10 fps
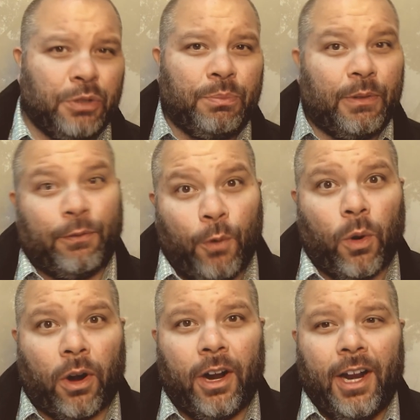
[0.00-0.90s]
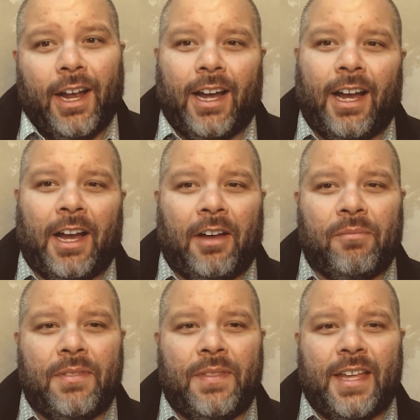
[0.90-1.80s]
before
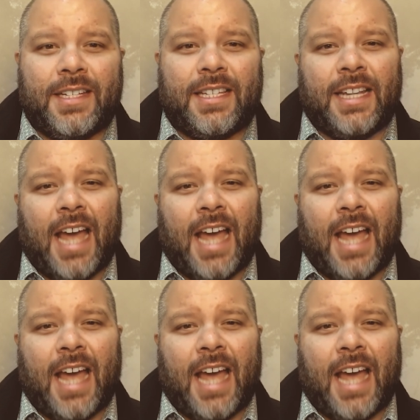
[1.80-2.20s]
this,